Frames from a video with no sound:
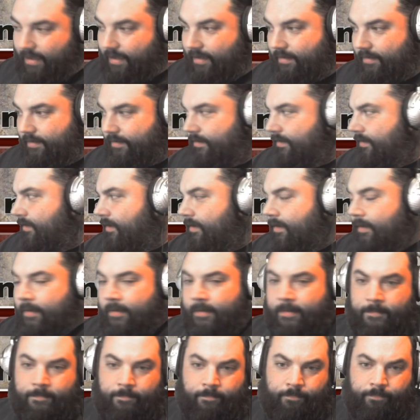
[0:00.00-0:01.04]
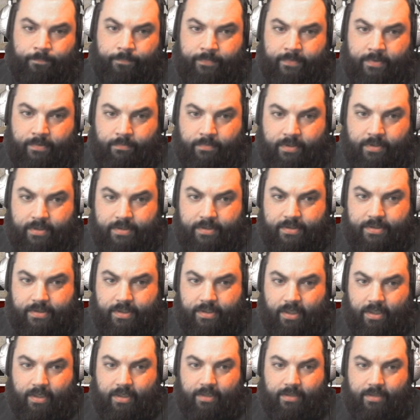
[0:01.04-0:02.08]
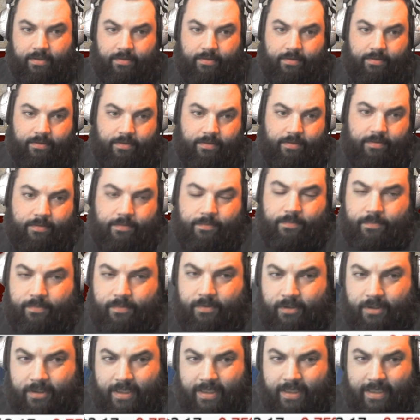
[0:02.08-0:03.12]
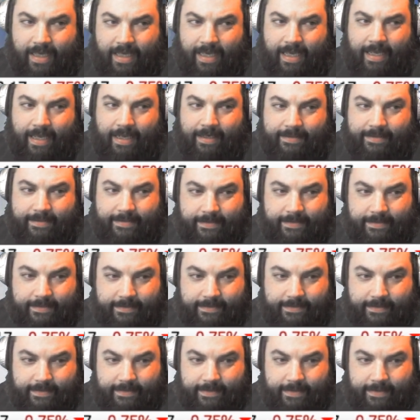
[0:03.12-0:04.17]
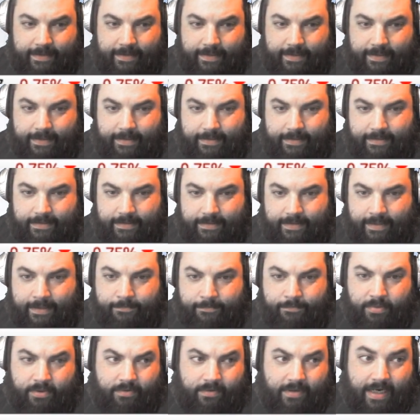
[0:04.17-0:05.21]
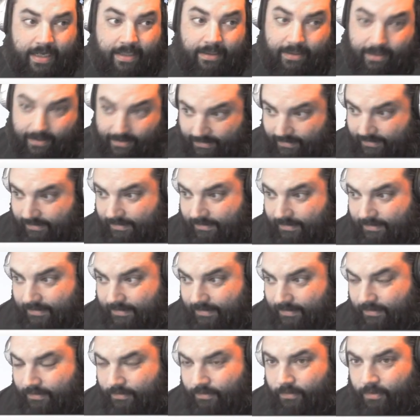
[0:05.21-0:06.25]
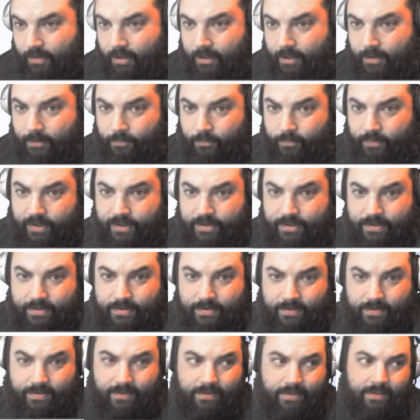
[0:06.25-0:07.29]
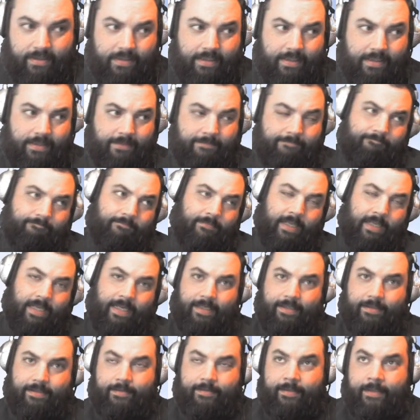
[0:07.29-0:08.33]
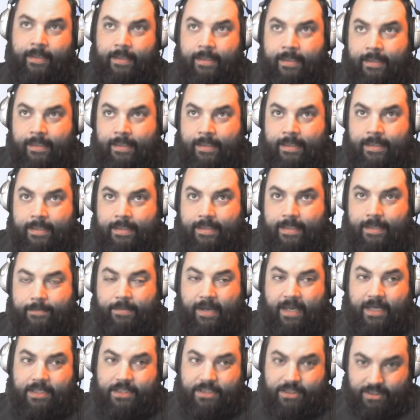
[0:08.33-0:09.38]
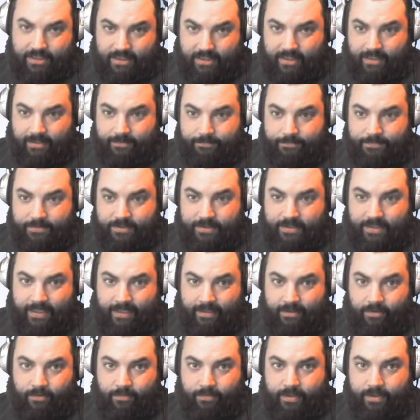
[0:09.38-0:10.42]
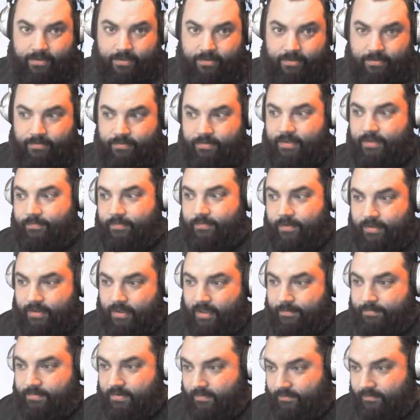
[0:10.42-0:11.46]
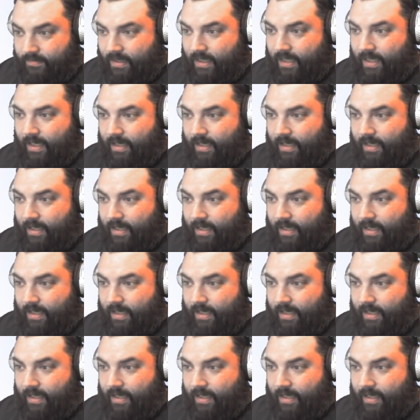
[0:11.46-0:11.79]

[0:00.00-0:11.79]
in. We're going to start looking at AMBARELLA, which they make chips that go into different types of